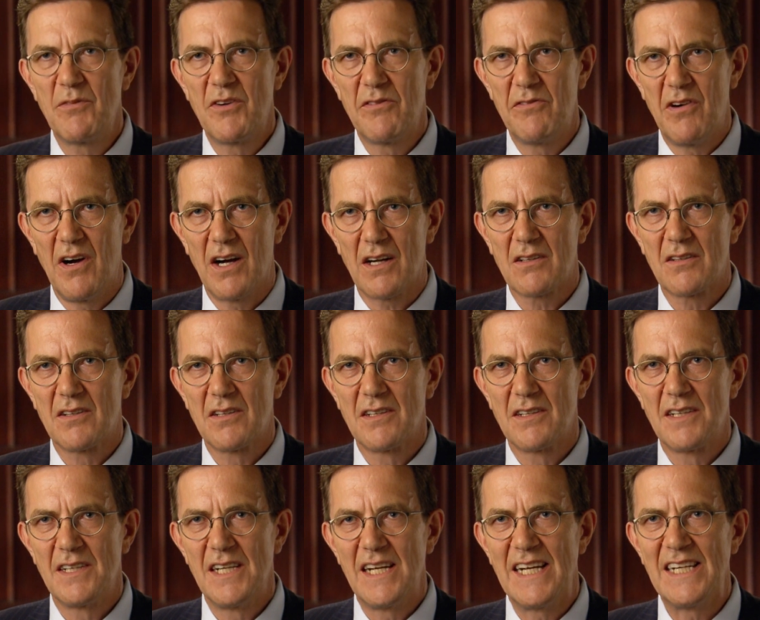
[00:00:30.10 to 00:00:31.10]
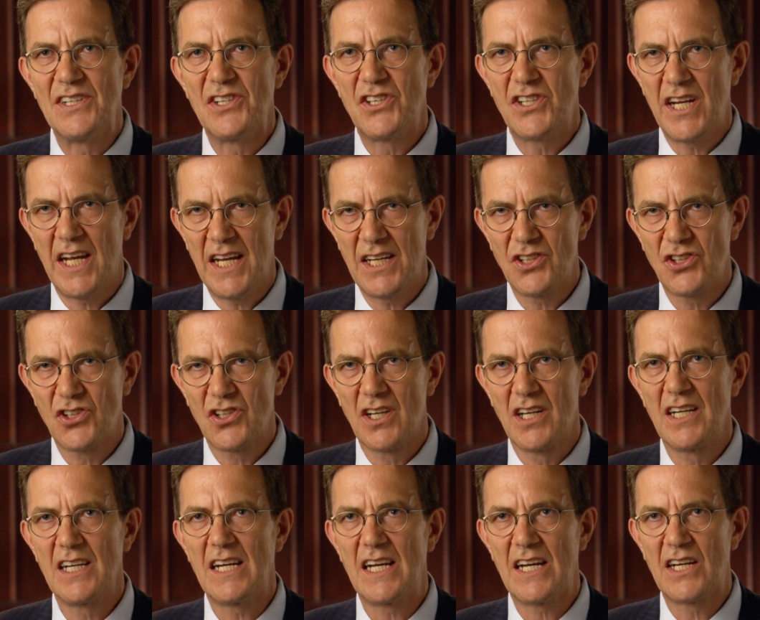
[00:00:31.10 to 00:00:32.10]
DeVocht
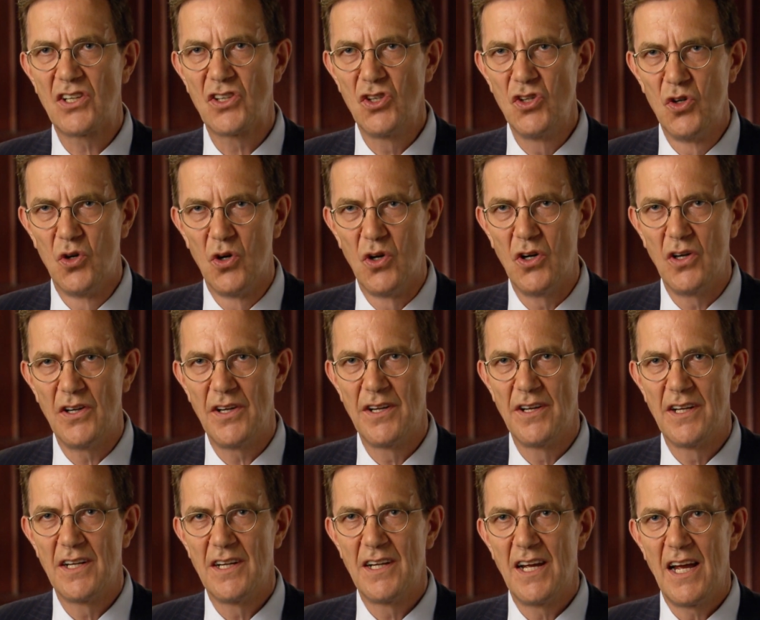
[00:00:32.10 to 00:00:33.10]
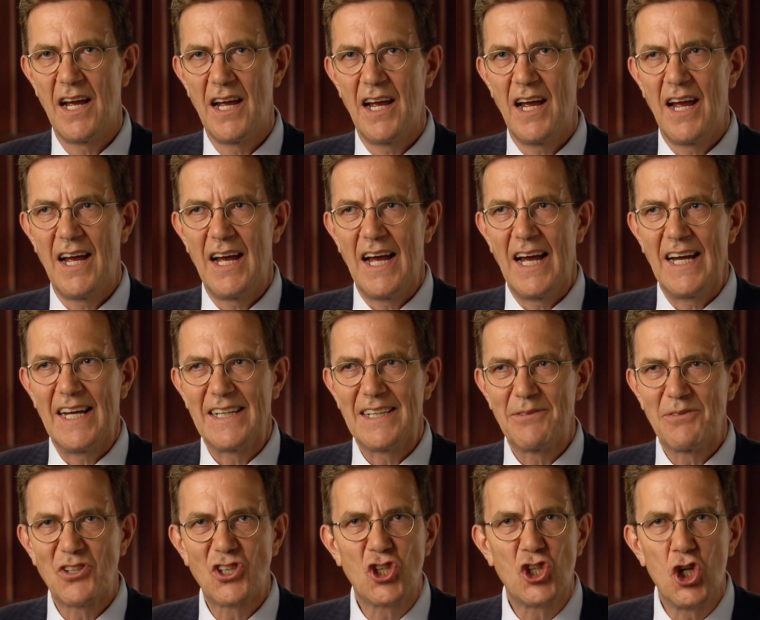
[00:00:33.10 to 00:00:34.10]
intentionally ignored
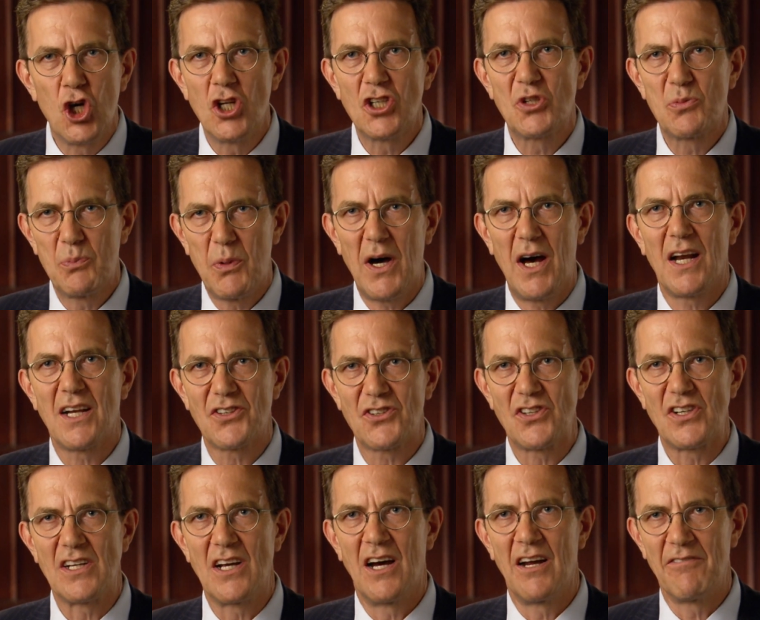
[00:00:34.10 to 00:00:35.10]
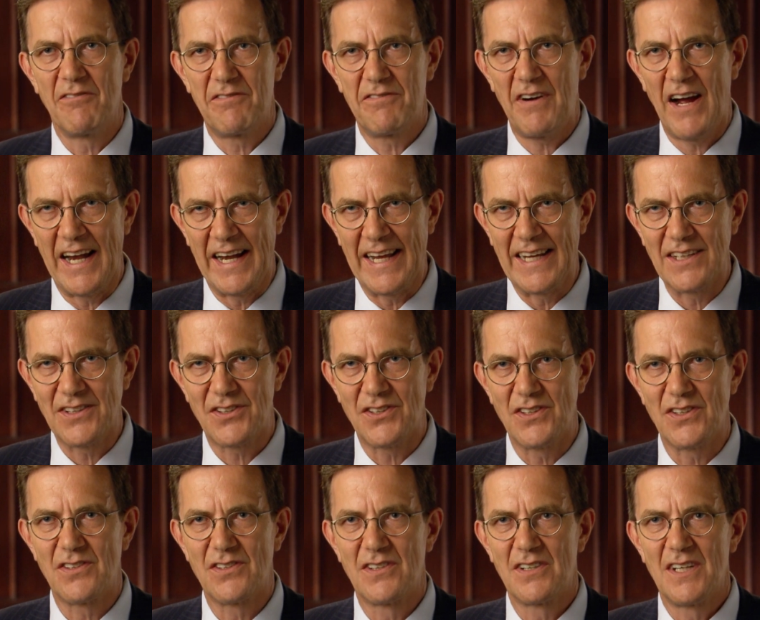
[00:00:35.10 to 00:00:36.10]
church policy on
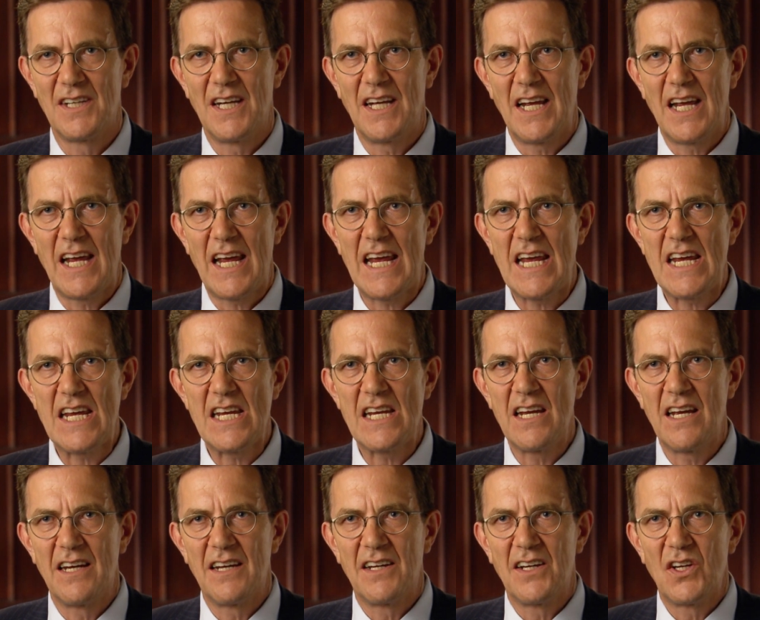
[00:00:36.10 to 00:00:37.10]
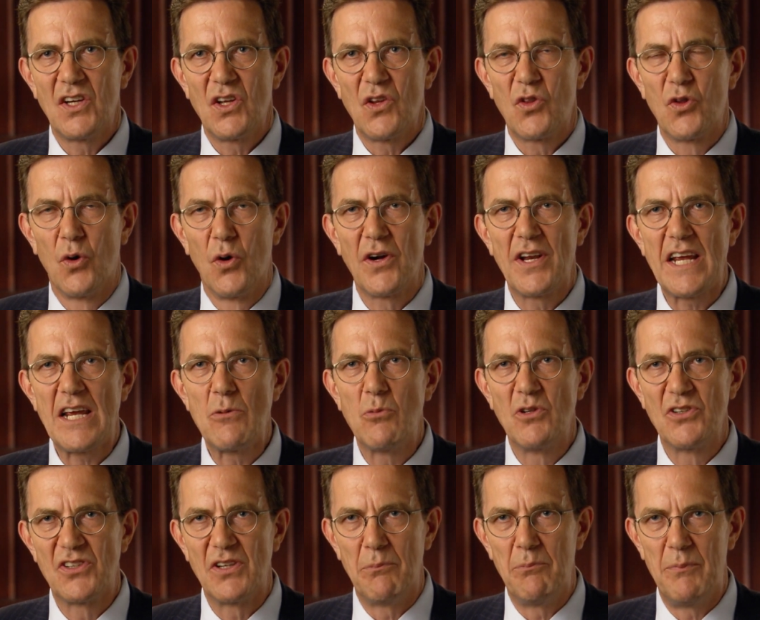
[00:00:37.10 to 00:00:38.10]
finances. He thought he
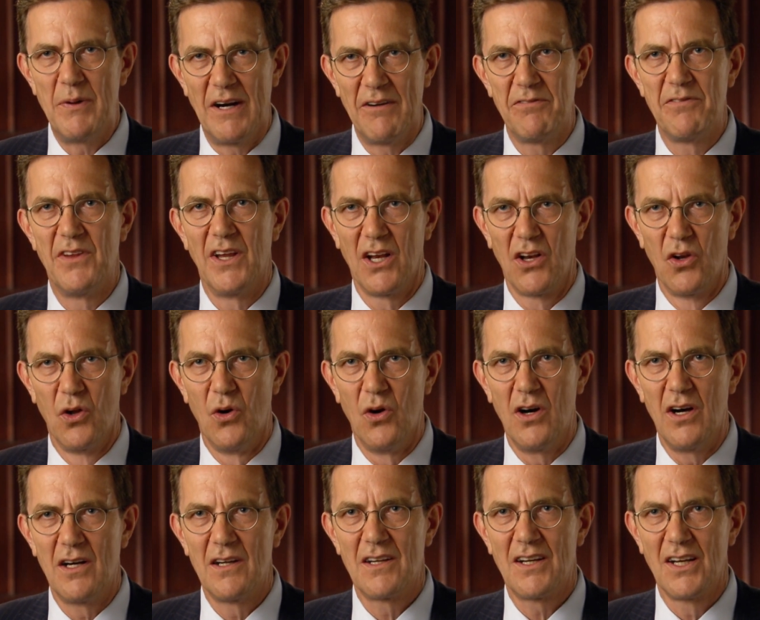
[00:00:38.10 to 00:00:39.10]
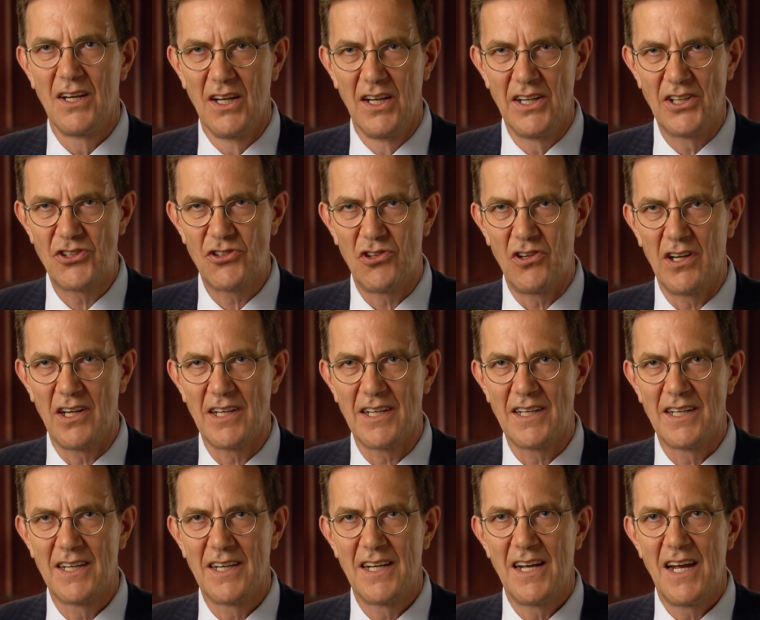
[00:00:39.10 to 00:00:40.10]
was above the law, literally,
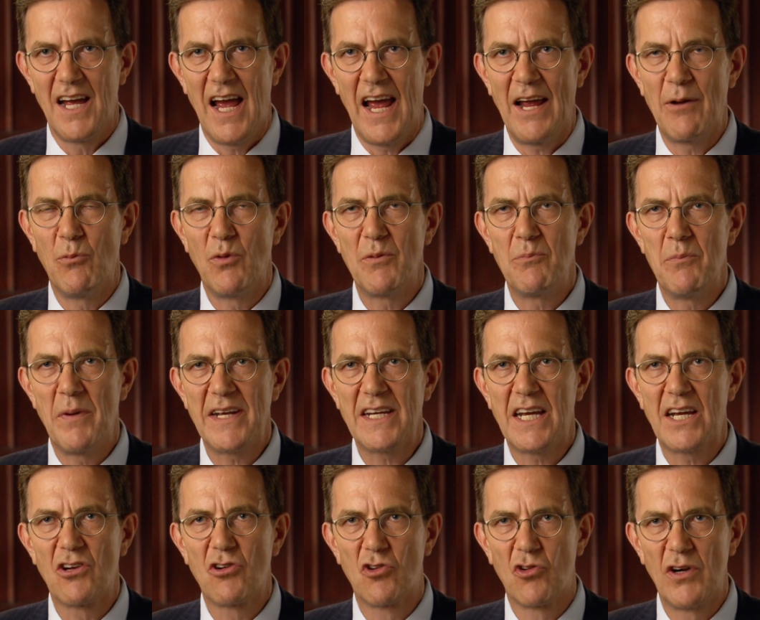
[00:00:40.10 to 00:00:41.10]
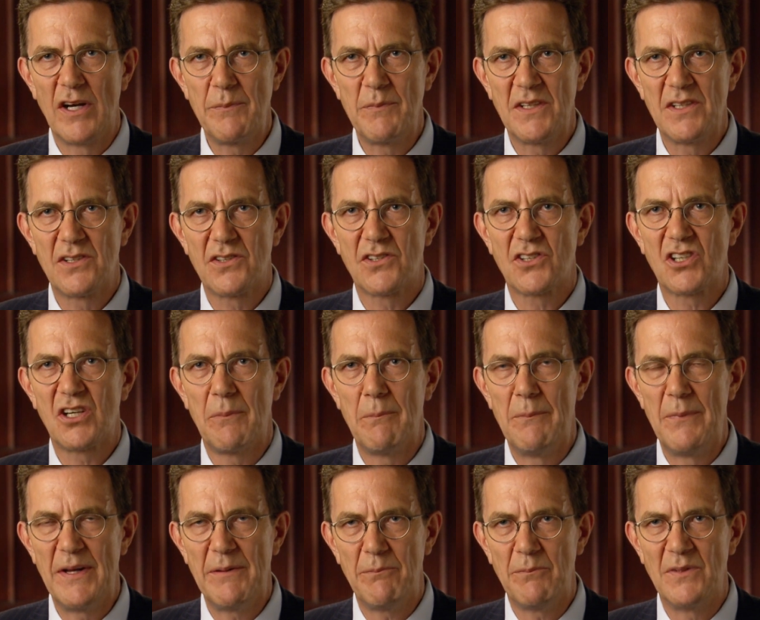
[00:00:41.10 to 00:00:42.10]
and would make agreements,
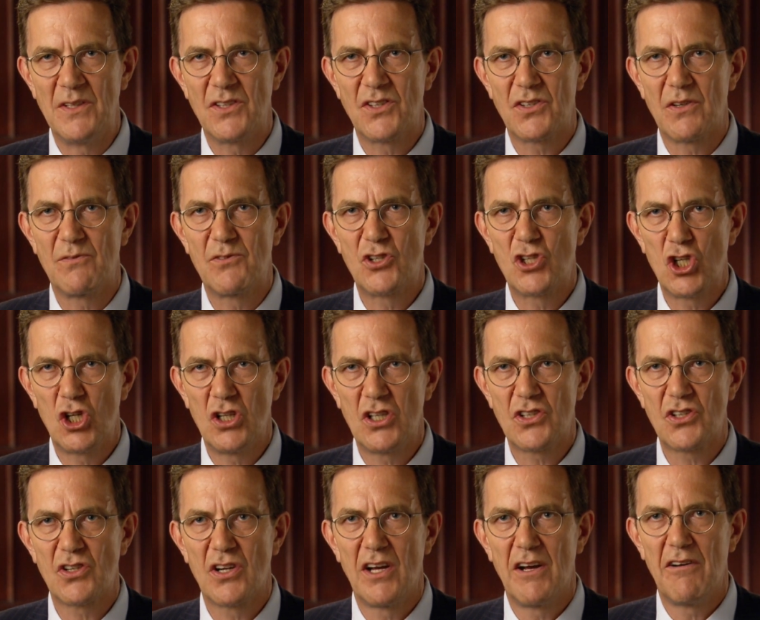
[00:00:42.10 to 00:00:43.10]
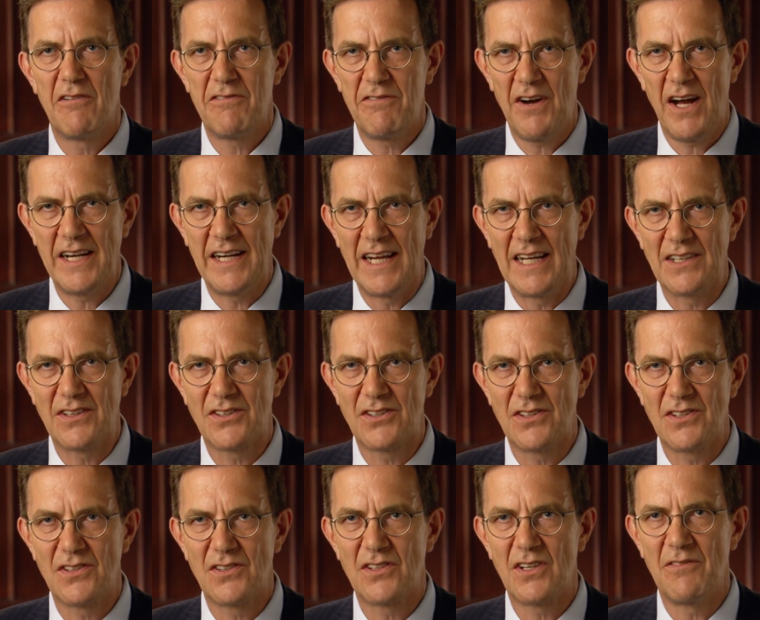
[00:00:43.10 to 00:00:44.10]
commitments of church
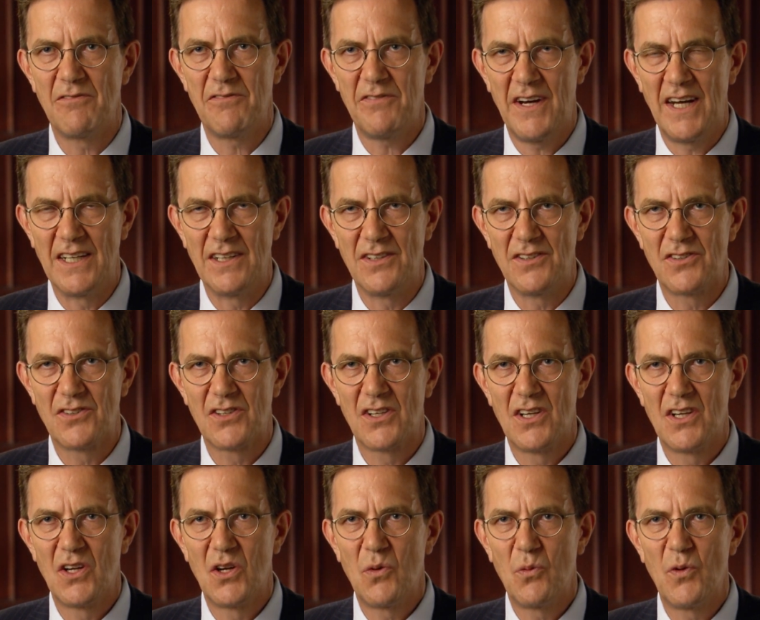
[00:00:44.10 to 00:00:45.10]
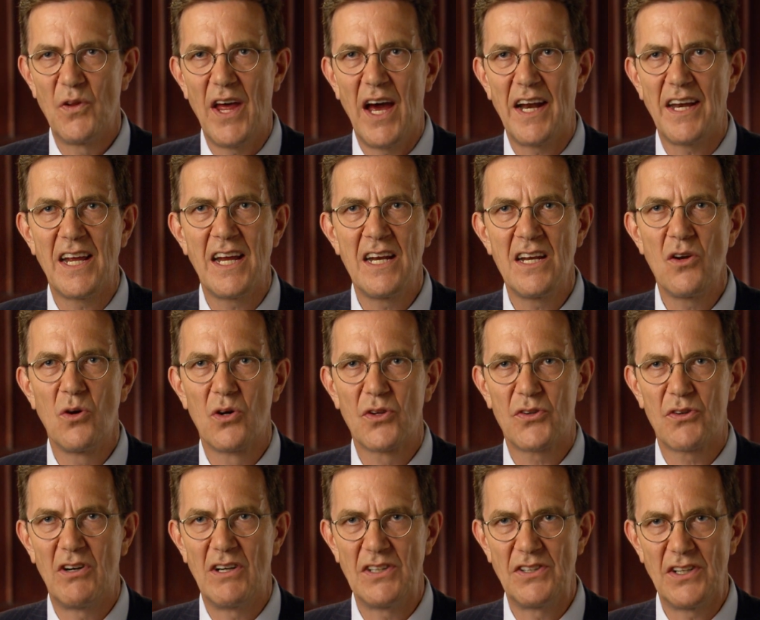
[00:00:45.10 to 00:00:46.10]
finances and funds without any
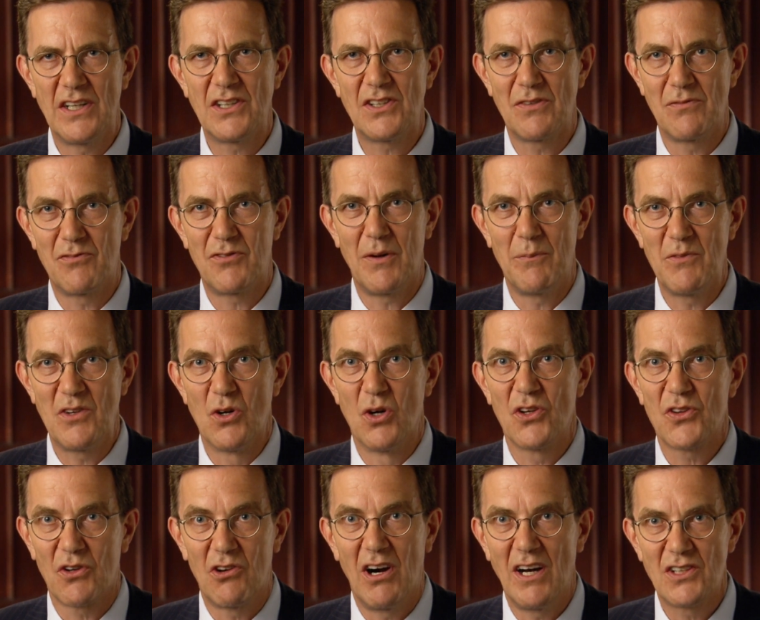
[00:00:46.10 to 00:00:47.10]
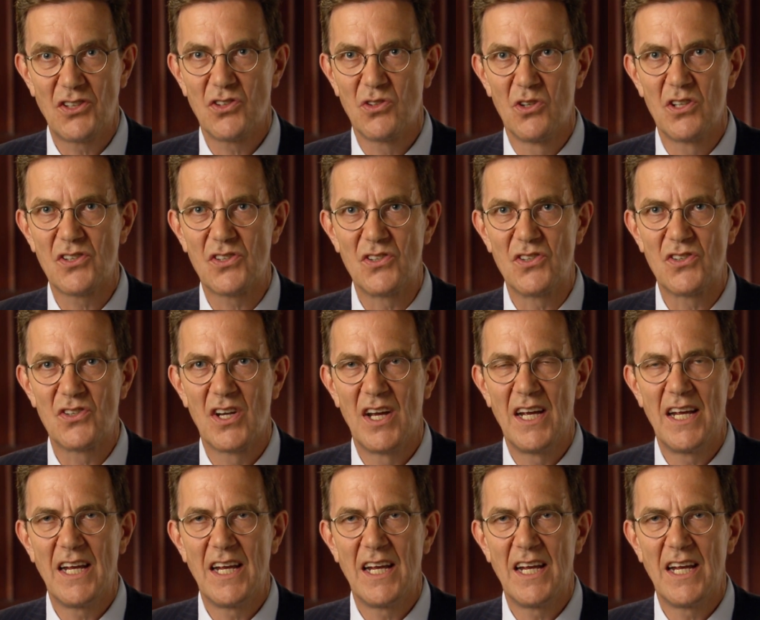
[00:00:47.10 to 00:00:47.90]
authorization from the authorized sources.